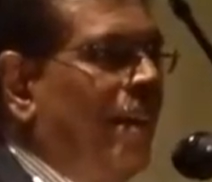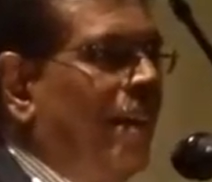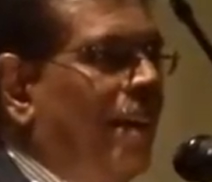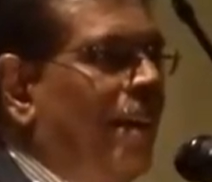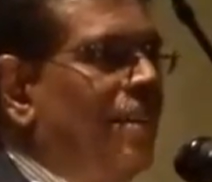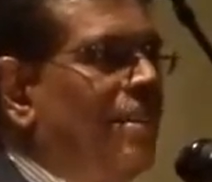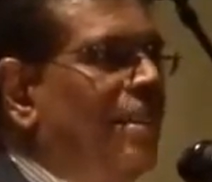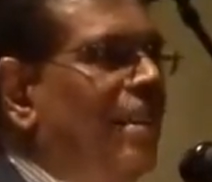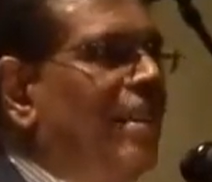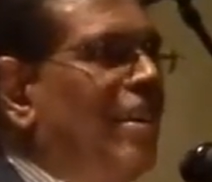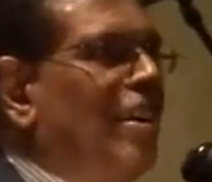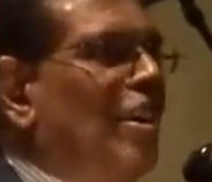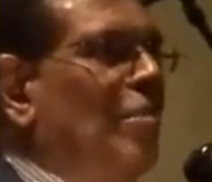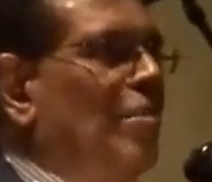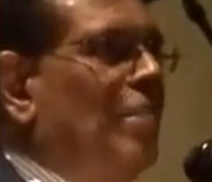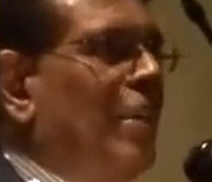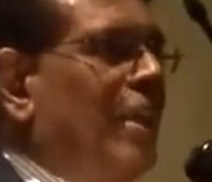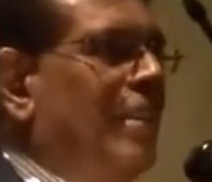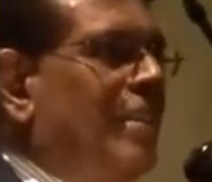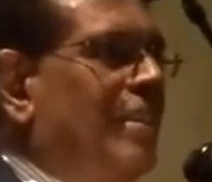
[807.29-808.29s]
I think our
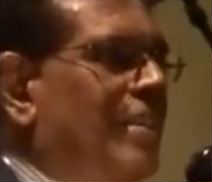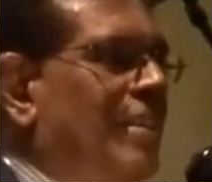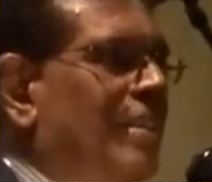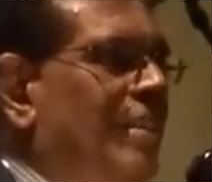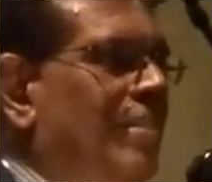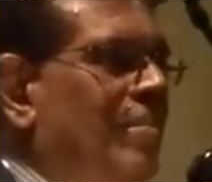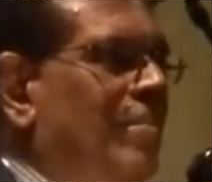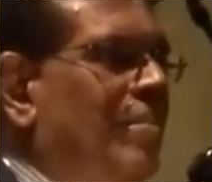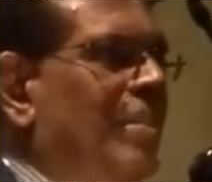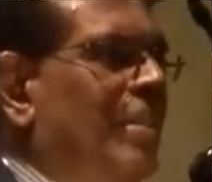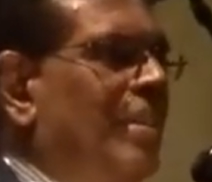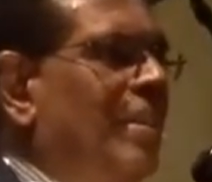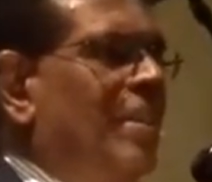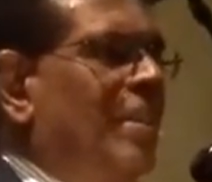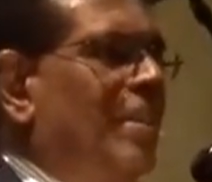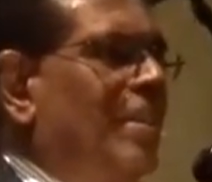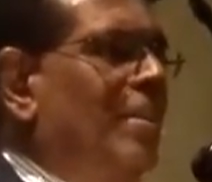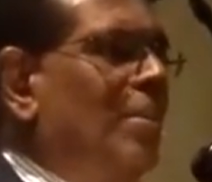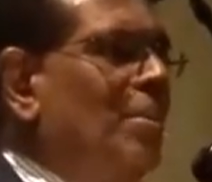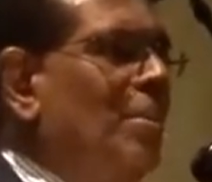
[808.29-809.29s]
batch,
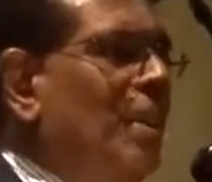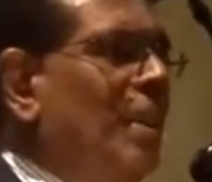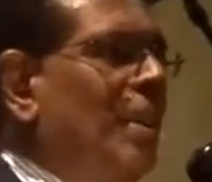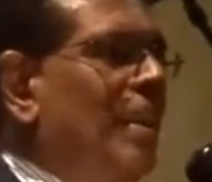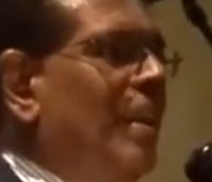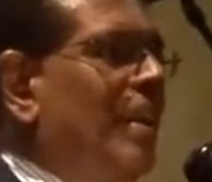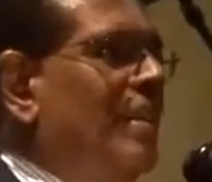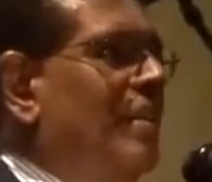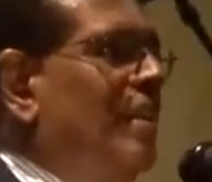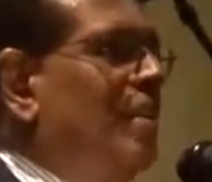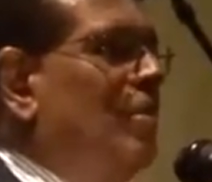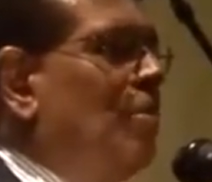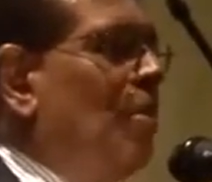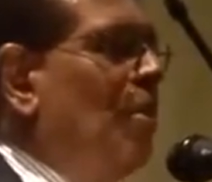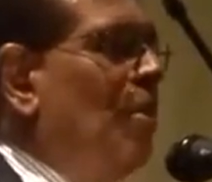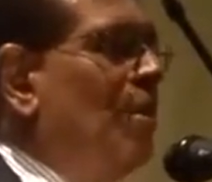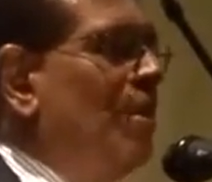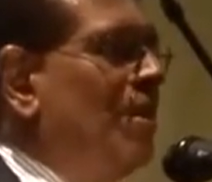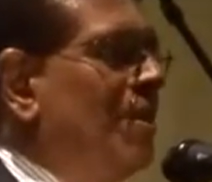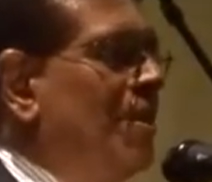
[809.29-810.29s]
unique as it
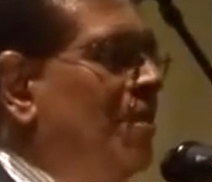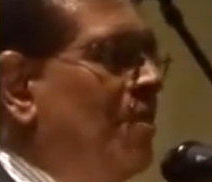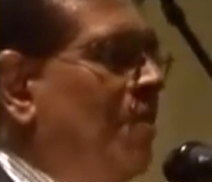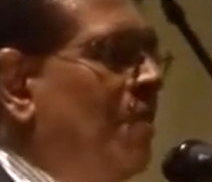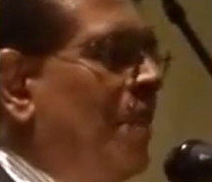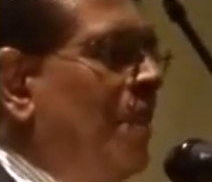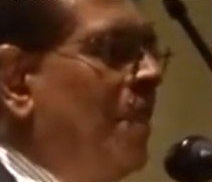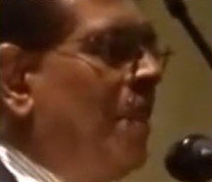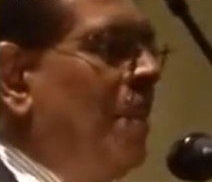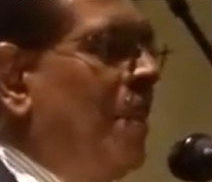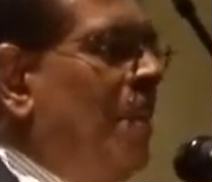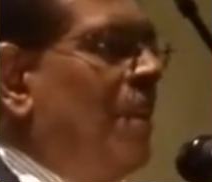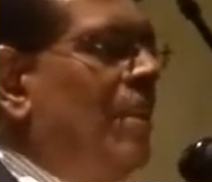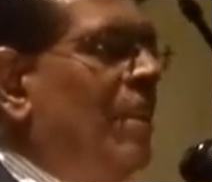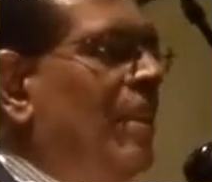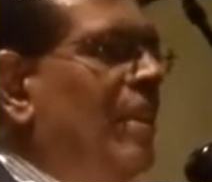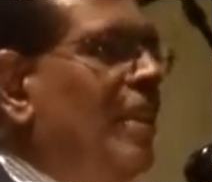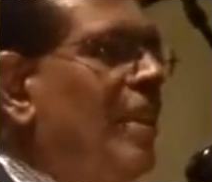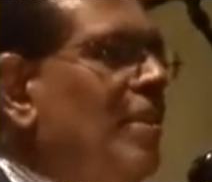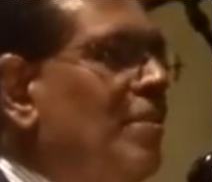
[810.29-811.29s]
was,
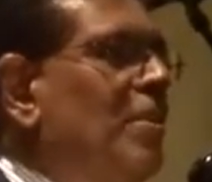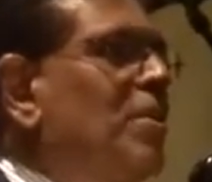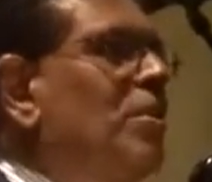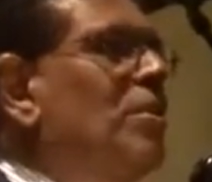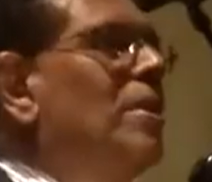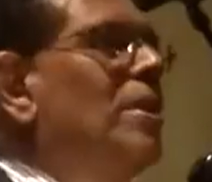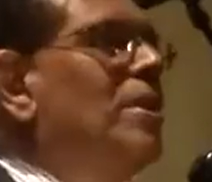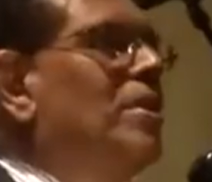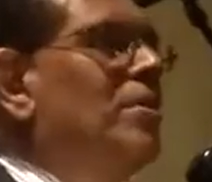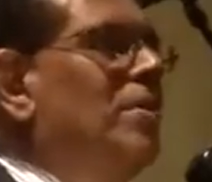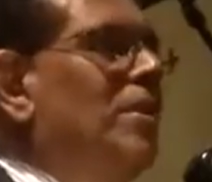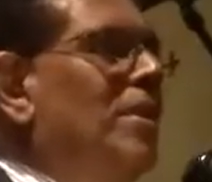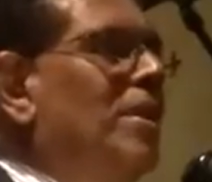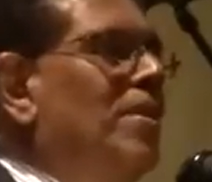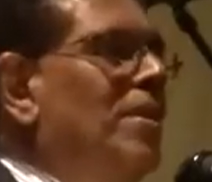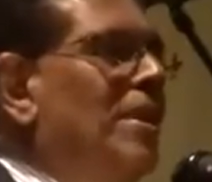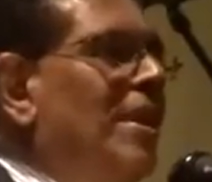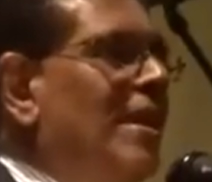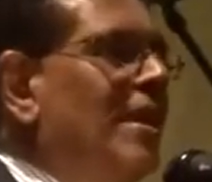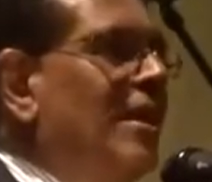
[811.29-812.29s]
the individuals were
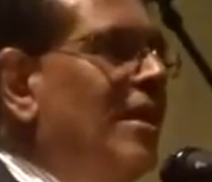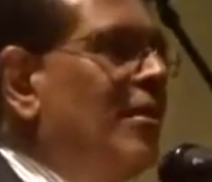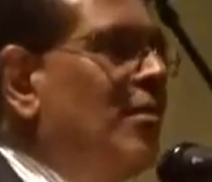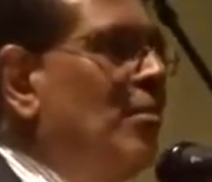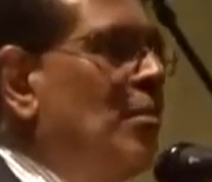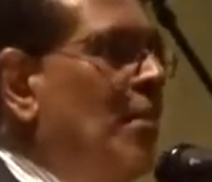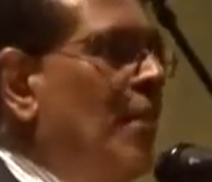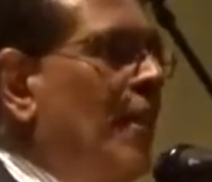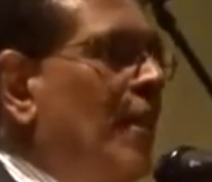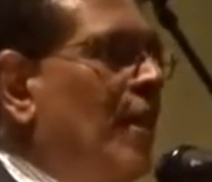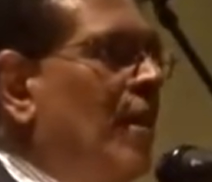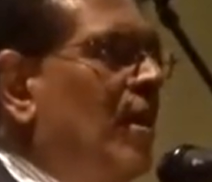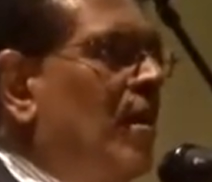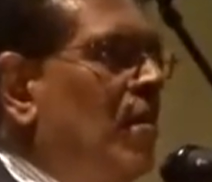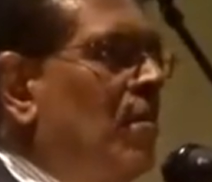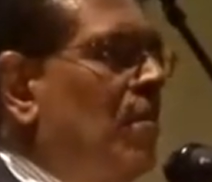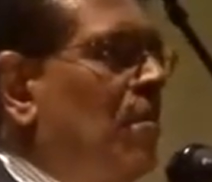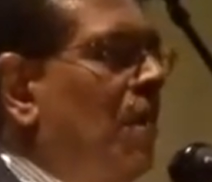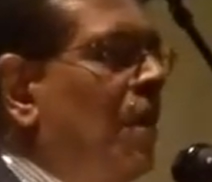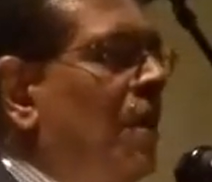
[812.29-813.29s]
unique,
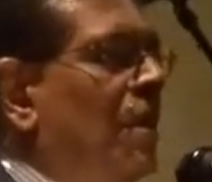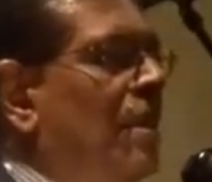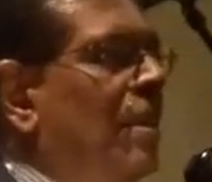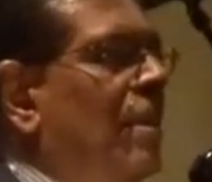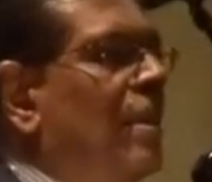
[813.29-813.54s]
but